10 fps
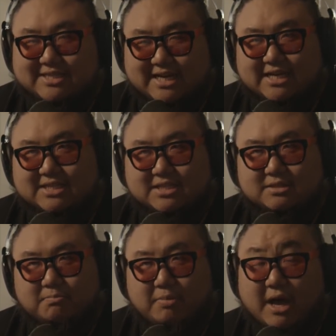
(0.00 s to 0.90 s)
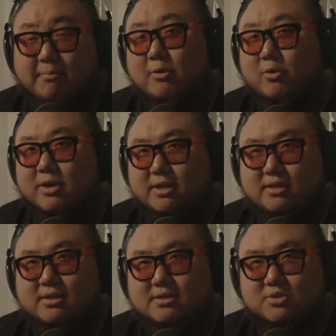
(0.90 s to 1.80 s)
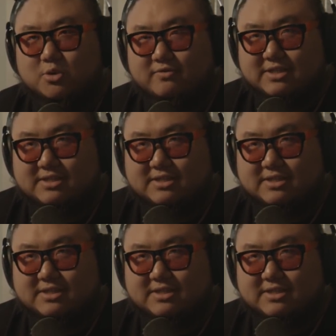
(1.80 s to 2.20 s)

dance pop queen sort of